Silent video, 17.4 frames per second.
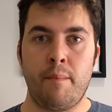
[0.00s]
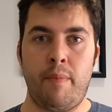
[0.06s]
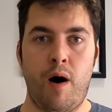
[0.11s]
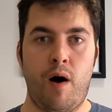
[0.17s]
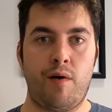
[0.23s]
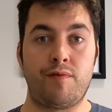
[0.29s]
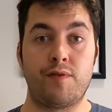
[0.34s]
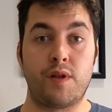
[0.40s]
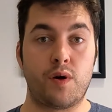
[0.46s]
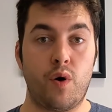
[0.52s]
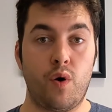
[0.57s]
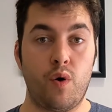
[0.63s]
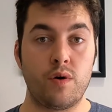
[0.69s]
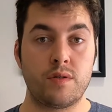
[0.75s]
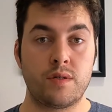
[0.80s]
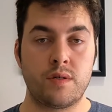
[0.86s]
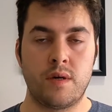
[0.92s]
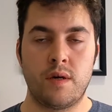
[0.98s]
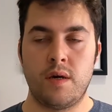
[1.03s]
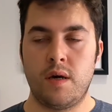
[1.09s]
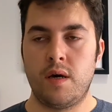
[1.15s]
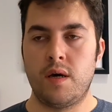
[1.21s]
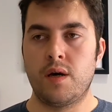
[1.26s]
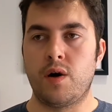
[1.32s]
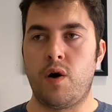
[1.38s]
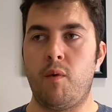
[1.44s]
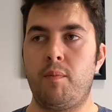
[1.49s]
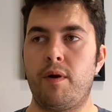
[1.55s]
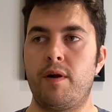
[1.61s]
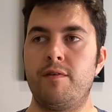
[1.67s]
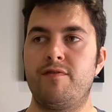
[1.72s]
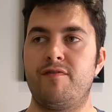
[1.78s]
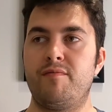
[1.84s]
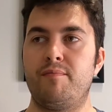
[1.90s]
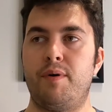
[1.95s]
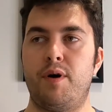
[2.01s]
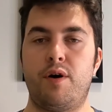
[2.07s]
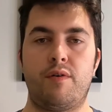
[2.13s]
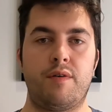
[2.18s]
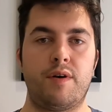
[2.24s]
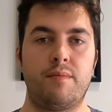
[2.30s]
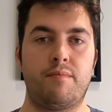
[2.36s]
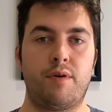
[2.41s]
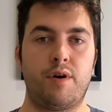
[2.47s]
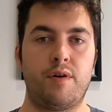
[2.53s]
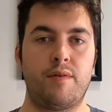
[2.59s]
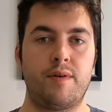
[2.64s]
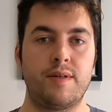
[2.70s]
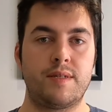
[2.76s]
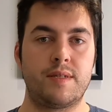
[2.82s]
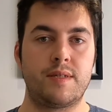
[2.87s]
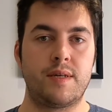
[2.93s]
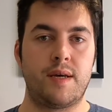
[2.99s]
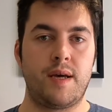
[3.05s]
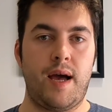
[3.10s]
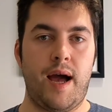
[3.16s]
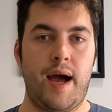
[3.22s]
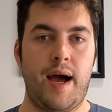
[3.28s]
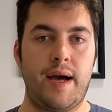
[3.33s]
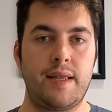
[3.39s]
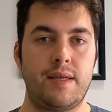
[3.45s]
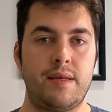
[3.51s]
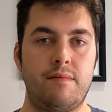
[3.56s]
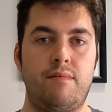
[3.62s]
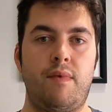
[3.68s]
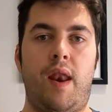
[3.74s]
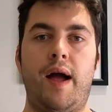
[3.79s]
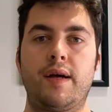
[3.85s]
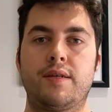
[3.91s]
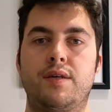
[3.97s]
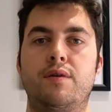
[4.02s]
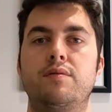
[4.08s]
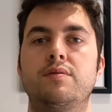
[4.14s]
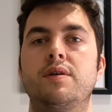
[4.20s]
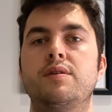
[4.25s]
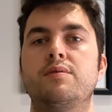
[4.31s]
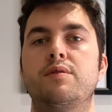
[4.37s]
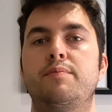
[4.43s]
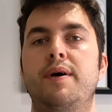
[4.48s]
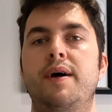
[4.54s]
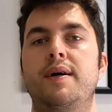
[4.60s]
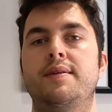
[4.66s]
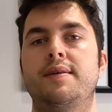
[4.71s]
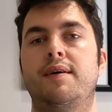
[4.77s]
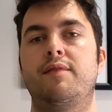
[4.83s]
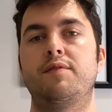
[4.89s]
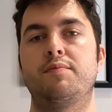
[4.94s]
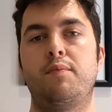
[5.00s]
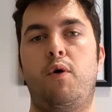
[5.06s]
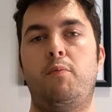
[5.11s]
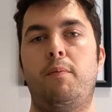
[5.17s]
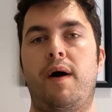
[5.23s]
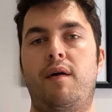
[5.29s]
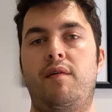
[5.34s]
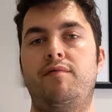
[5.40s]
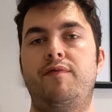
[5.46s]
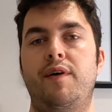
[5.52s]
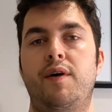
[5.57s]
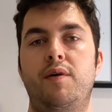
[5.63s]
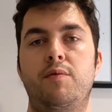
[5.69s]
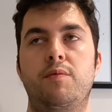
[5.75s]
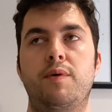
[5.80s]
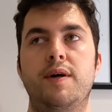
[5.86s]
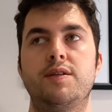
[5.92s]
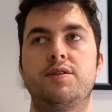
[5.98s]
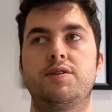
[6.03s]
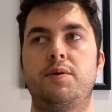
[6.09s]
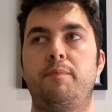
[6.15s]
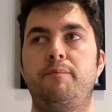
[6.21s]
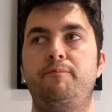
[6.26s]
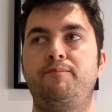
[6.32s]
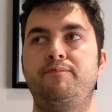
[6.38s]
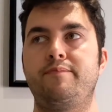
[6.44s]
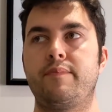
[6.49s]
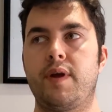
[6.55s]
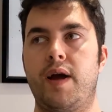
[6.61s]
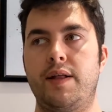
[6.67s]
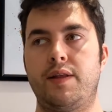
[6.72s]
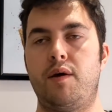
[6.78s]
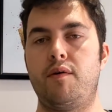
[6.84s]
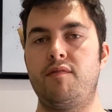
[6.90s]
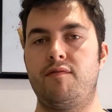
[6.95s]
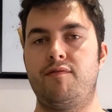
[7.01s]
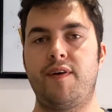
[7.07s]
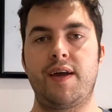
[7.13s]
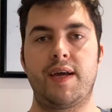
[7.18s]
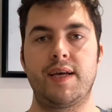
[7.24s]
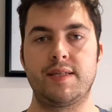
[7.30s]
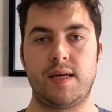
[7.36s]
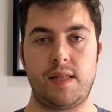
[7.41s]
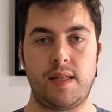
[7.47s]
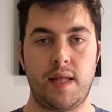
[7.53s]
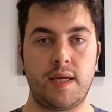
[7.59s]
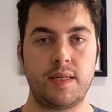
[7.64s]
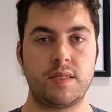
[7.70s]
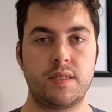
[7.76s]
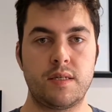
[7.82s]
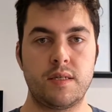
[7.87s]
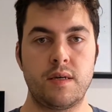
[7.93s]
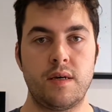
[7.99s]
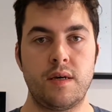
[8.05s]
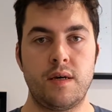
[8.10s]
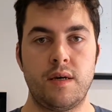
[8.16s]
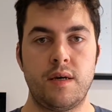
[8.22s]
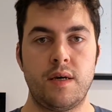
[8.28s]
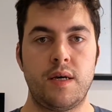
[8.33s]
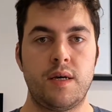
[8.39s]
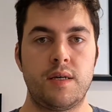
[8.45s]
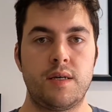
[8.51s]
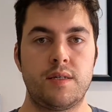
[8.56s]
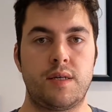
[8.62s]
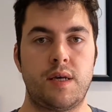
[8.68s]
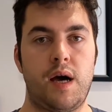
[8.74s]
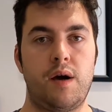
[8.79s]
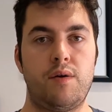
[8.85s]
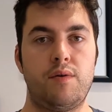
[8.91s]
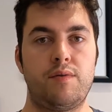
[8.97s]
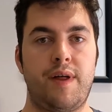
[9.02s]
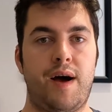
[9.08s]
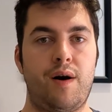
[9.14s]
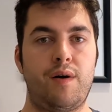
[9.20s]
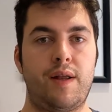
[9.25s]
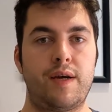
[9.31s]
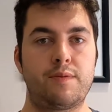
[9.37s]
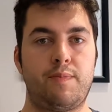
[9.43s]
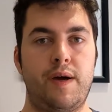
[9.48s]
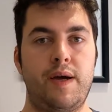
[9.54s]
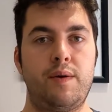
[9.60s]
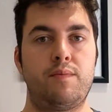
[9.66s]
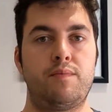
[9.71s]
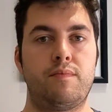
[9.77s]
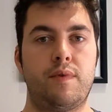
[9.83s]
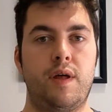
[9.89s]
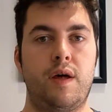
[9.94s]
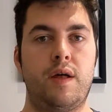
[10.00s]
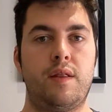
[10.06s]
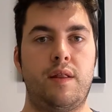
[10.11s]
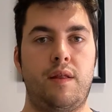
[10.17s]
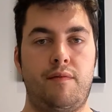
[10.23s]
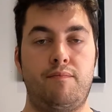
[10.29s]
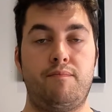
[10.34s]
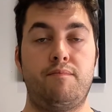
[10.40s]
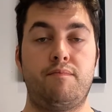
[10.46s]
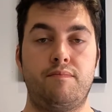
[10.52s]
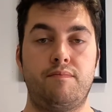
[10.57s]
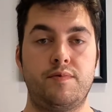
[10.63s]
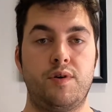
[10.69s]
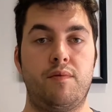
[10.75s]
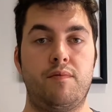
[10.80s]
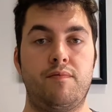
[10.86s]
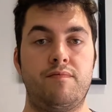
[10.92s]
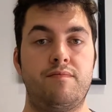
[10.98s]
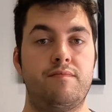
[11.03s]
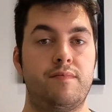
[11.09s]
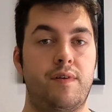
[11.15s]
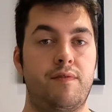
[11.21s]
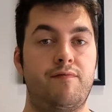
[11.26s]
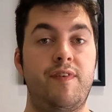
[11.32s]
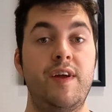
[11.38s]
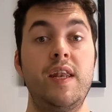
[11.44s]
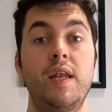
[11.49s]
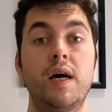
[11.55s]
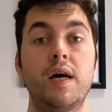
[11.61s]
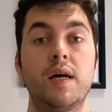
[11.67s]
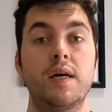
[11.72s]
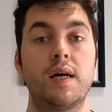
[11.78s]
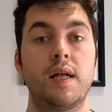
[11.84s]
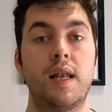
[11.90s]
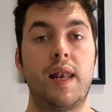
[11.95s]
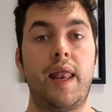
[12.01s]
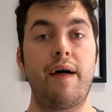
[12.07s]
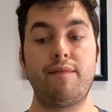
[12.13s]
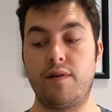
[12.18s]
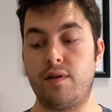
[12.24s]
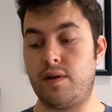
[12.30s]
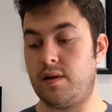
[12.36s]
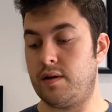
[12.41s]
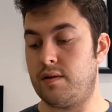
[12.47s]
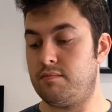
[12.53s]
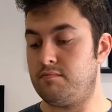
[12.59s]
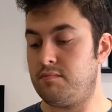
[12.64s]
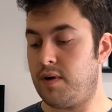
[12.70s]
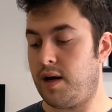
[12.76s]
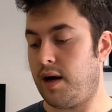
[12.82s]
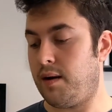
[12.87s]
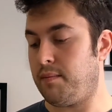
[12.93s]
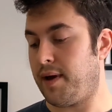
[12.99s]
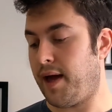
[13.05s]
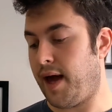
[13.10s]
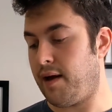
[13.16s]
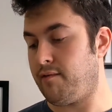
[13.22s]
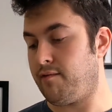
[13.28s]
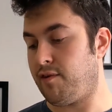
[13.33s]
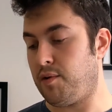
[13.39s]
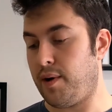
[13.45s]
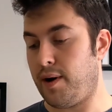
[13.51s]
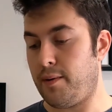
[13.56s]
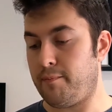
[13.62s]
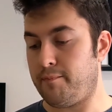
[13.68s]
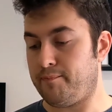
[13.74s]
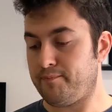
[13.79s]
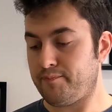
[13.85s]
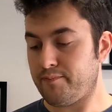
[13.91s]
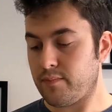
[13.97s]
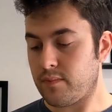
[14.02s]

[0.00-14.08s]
par for the course. A couple of breweries add lactose into a beer to give it more mouthfeel, which I don't think is in this. So that will explain the sort of the thin level I'm getting throughout.